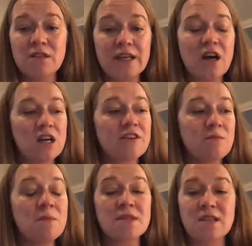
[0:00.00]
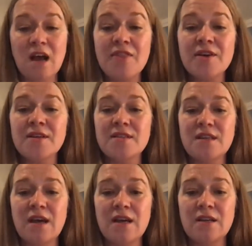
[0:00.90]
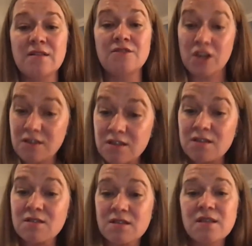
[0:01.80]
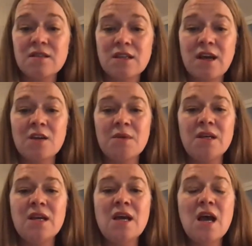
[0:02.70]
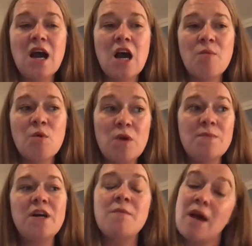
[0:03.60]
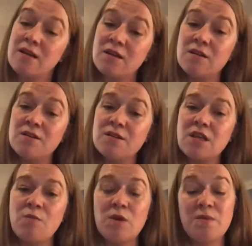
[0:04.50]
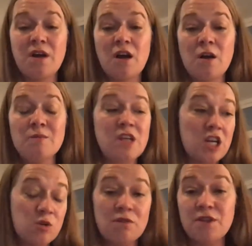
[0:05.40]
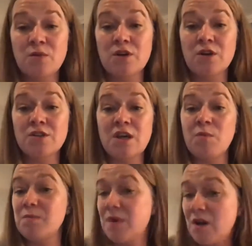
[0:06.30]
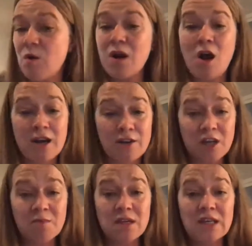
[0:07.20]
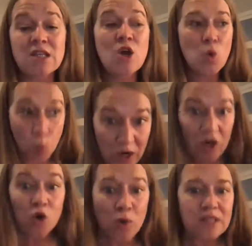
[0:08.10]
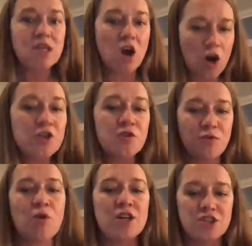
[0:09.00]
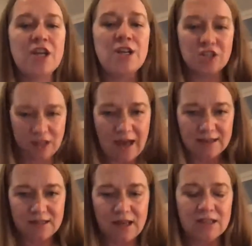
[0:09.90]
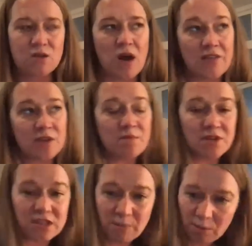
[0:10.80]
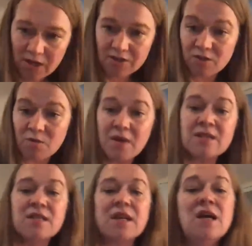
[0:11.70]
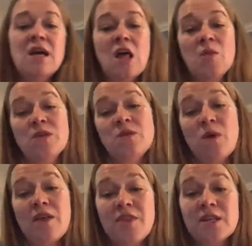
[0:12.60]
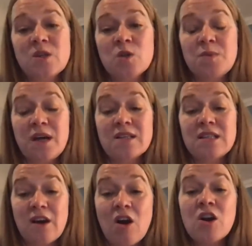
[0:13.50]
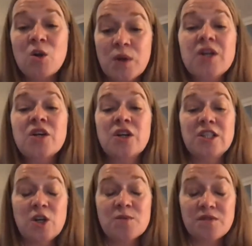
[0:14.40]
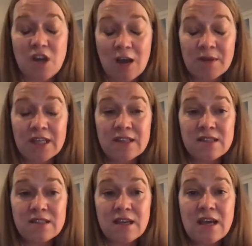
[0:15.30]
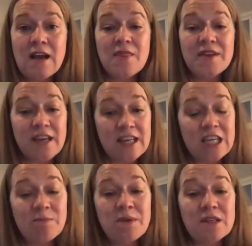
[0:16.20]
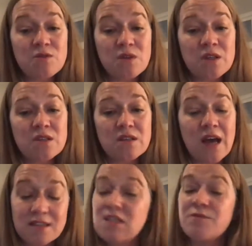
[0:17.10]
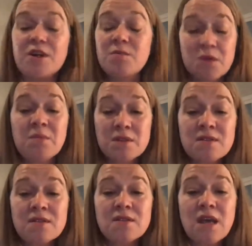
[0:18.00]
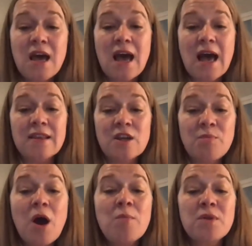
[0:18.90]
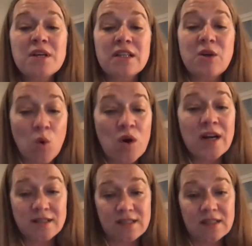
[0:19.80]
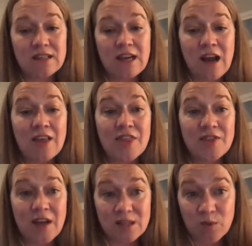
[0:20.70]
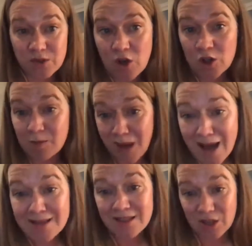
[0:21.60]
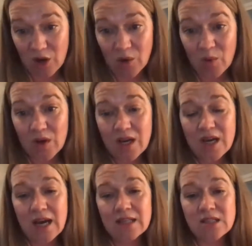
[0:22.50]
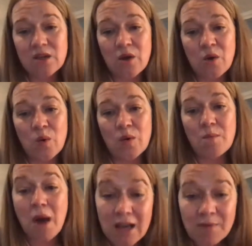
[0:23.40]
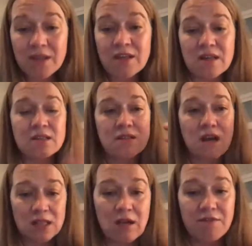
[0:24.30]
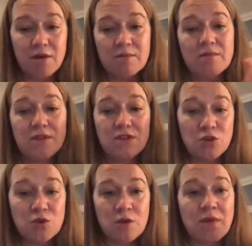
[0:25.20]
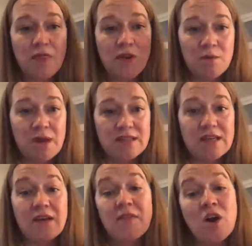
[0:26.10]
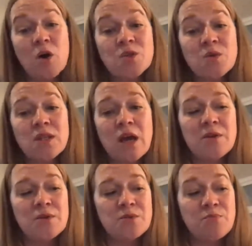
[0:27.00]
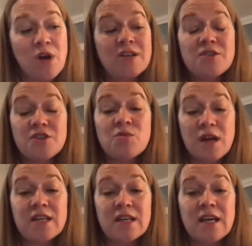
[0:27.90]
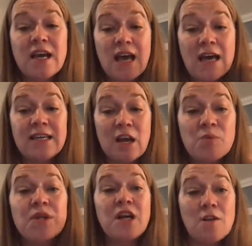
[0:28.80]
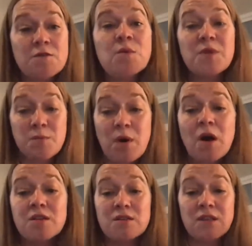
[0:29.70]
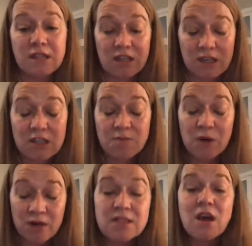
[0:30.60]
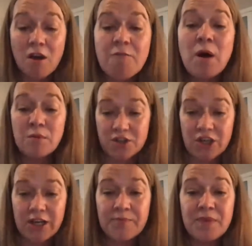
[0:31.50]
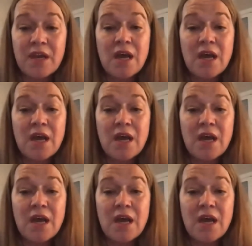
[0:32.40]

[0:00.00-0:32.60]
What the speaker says: kind of commitments to ethics and justice in the academy, when we become editors and we become tenure reviewers and we go on hiring committees, we're going to argue for and change that. And so I think middle state publications are amazing. And the reason why I think so is because they are quicker in terms of timeliness. The gatekeeping has different commitments and they're publicly oriented. And I think that's where scholarship has to go. And so my opinion is I love them. Do them. They're amazing. They also allow you to practice your writing and get really comfortable with the experience of publishing.